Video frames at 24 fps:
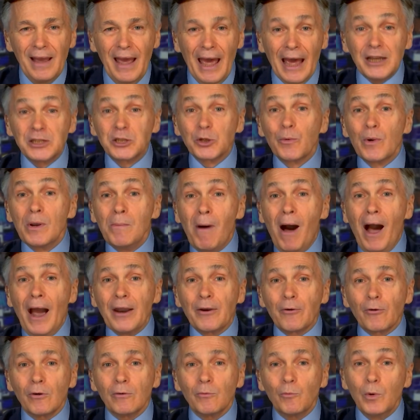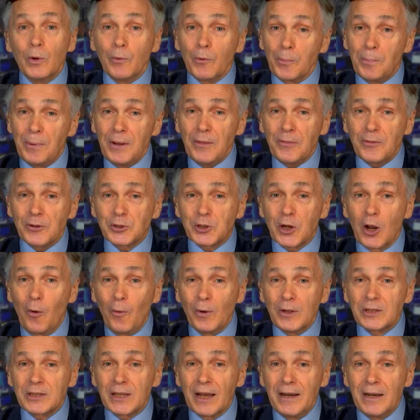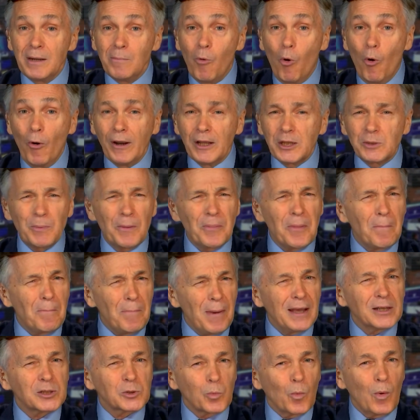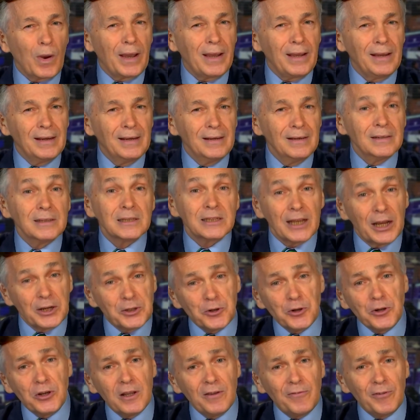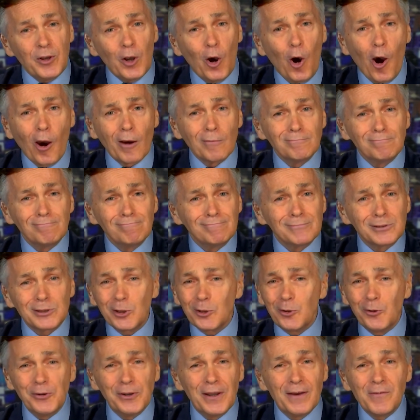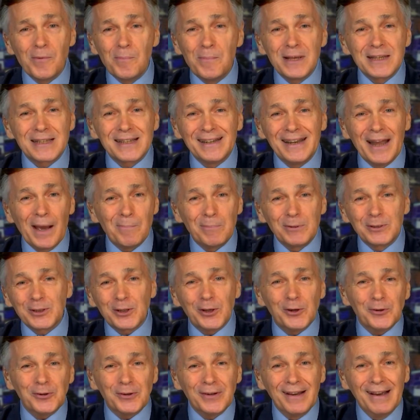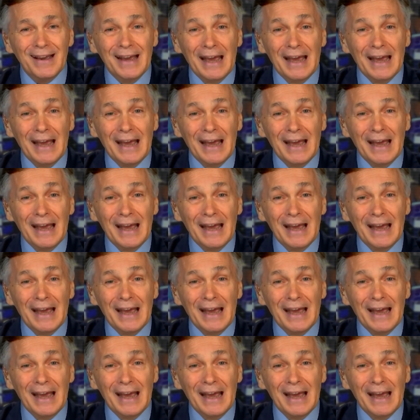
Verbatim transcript: As a reminder, we repeat the show on Sunday mornings, but the best way, set your DVR so you'll never miss an episode.